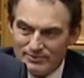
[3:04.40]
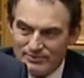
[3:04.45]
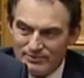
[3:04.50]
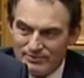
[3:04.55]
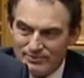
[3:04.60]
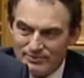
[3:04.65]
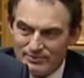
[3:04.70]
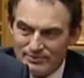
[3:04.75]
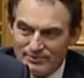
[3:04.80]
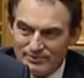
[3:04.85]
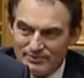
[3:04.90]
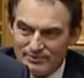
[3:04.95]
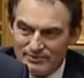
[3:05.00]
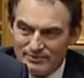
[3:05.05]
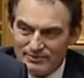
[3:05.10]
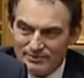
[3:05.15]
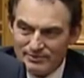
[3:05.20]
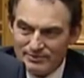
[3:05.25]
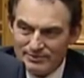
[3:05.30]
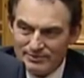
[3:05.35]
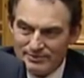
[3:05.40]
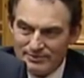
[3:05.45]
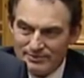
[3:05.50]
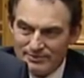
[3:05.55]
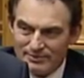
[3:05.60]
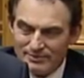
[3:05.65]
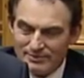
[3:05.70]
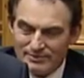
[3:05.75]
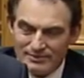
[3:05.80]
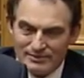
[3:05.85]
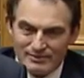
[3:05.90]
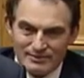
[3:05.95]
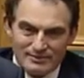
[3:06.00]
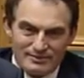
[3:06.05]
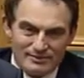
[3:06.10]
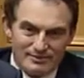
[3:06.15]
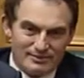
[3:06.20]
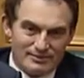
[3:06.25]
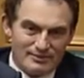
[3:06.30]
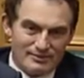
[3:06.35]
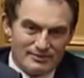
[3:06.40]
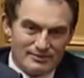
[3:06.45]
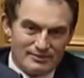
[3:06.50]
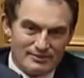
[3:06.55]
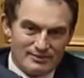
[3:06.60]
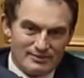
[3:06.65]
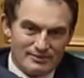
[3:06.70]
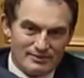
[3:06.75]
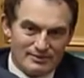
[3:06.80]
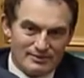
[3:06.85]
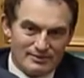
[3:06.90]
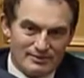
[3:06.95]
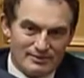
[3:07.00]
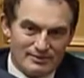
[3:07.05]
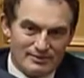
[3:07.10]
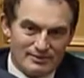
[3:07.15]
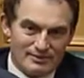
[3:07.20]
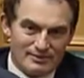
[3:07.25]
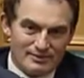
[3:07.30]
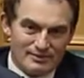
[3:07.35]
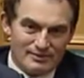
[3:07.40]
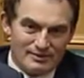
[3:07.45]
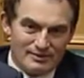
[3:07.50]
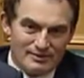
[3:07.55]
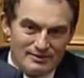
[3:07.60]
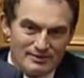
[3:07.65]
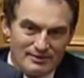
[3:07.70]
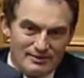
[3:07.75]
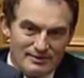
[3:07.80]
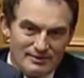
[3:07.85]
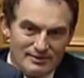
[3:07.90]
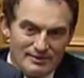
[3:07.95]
[no speech]